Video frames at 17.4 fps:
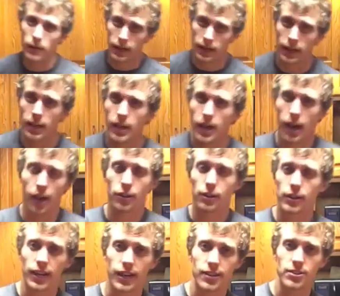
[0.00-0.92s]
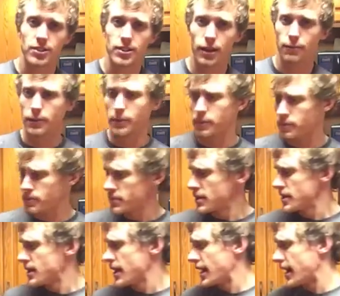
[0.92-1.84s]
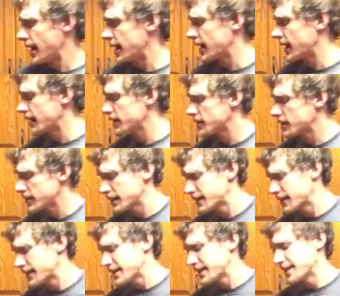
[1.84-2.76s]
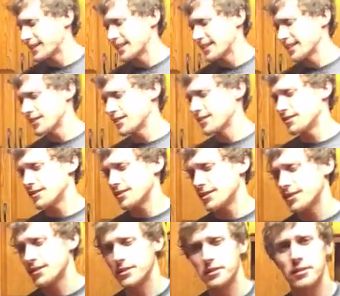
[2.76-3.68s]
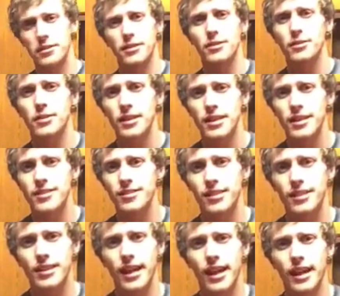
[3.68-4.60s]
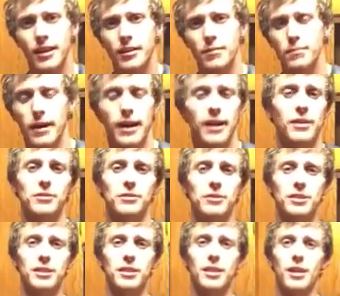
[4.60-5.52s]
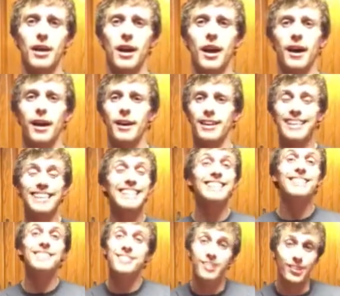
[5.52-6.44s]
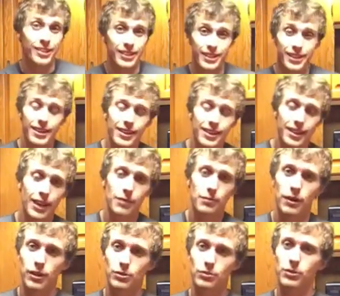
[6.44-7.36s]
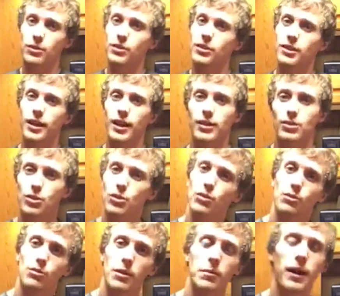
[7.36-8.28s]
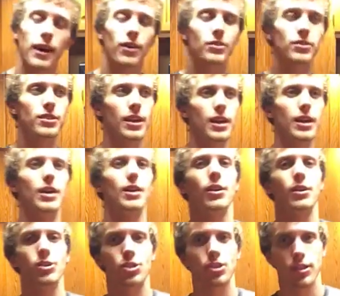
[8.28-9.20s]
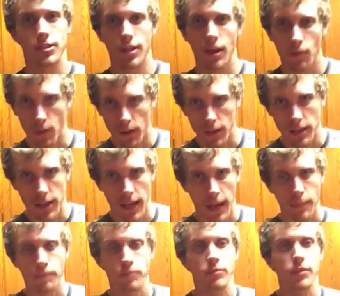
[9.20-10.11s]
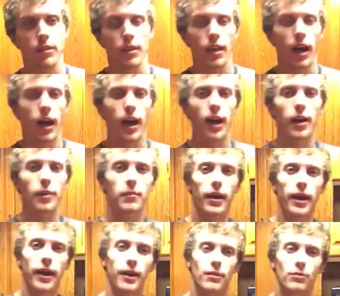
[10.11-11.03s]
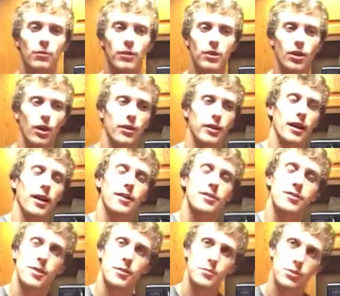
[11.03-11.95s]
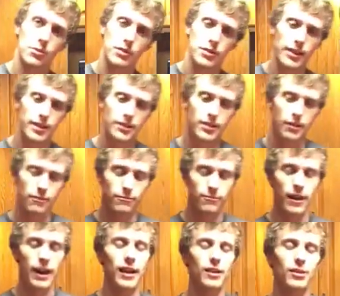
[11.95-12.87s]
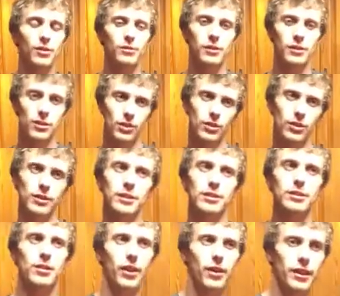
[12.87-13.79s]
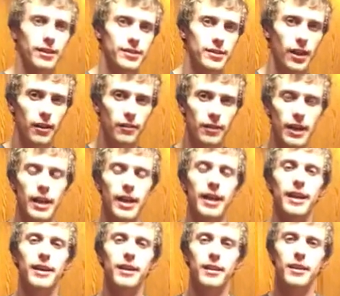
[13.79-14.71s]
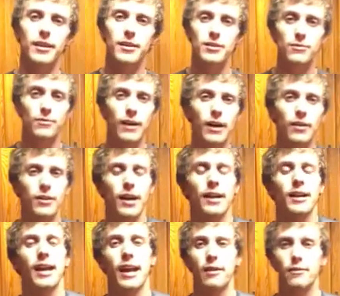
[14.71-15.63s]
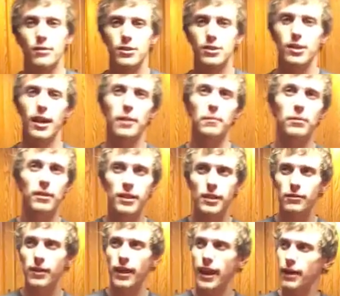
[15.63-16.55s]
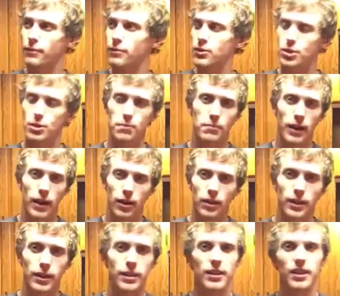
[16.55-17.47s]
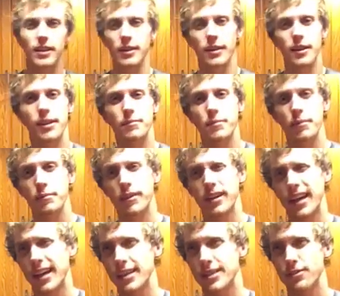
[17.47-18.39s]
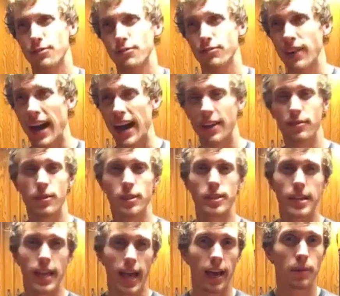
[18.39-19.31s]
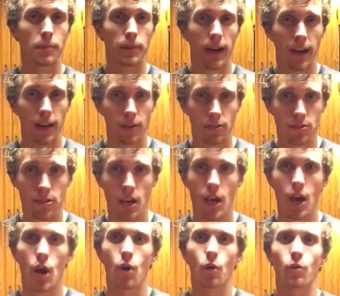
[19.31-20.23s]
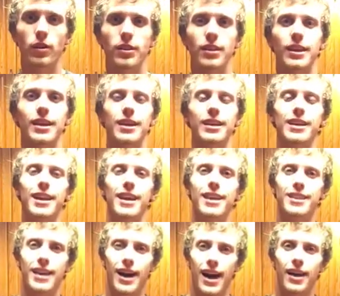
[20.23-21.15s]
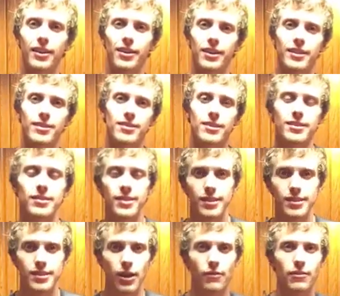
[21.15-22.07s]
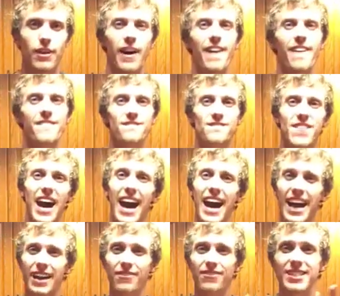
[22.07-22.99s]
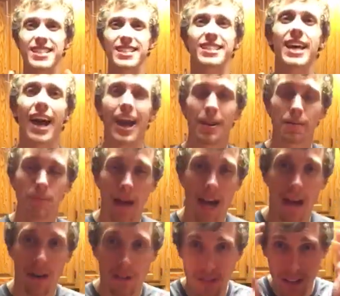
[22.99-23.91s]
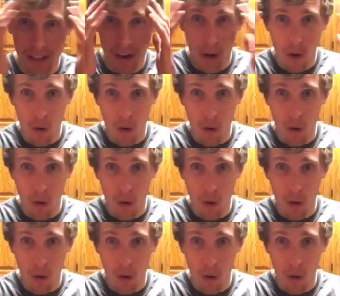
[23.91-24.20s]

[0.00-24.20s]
but other kind of stuffing, and you know, you could easily gain pounds, where you can gain 2-3 pounds just that one day. And with all the subsequent days that follow, with the cookies and all that stuff, it is found on average, I believe the average American gains 5 to 10 pounds within the holiday season itself. 5 to 10 pounds.